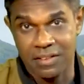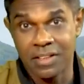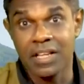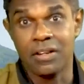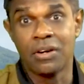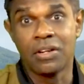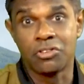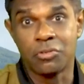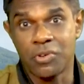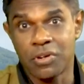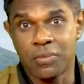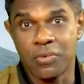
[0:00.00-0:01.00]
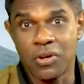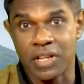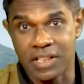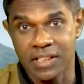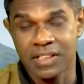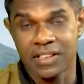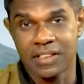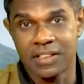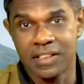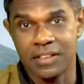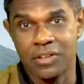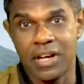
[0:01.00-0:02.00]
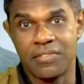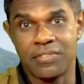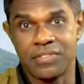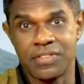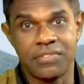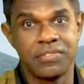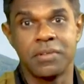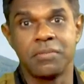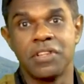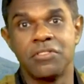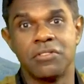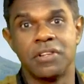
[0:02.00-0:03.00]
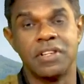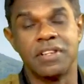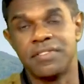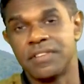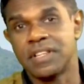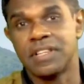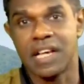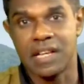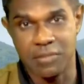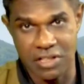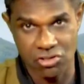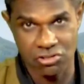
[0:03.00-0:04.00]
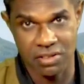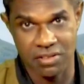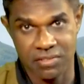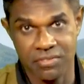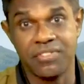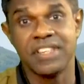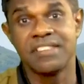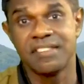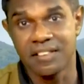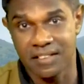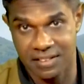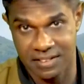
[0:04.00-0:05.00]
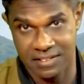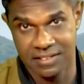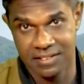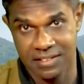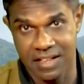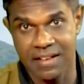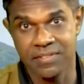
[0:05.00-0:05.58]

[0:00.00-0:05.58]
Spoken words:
"Okay, Lord, tomorrow morning you have shifted me into a different dimension, physical, that I